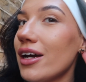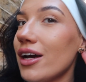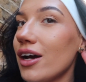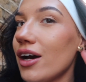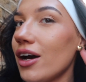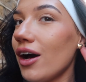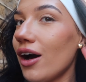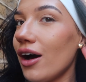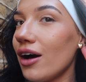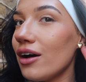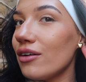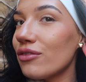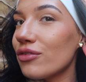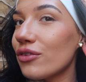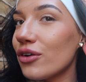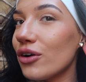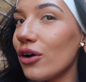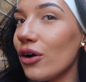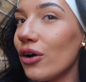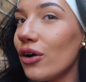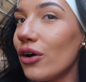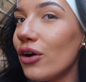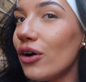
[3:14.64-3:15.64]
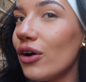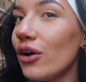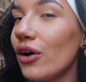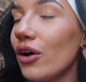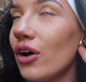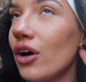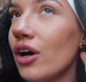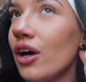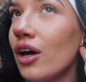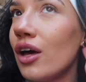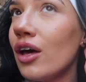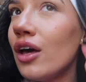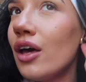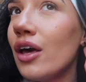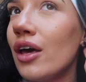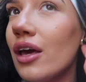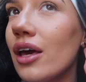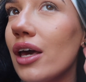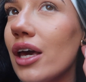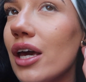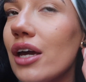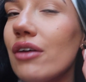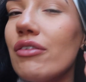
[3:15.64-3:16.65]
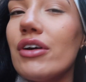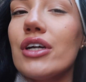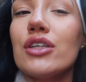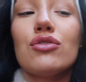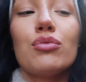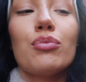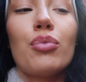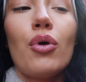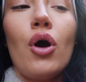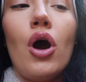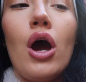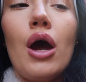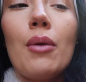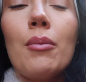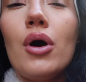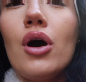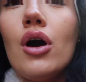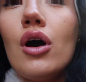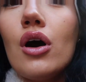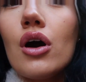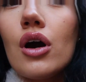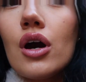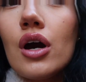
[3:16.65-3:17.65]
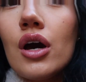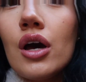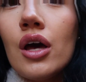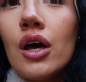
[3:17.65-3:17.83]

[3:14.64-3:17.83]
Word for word: I've got earrings from Primark.